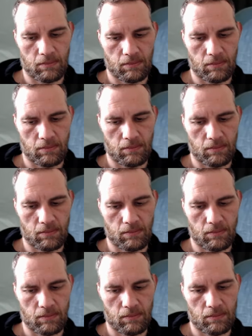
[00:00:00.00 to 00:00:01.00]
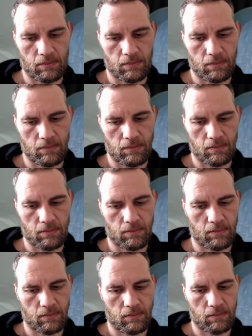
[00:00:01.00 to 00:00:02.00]

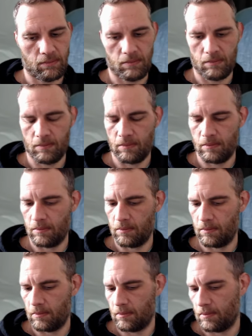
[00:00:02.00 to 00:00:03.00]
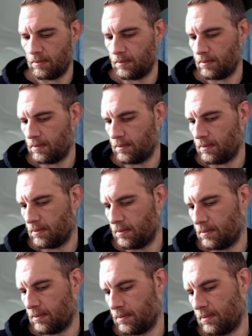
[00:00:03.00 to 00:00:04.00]

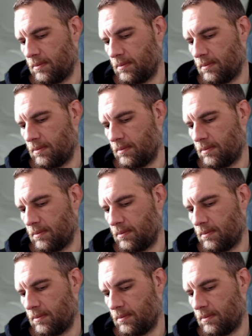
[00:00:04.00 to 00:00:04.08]
This person isn't speaking.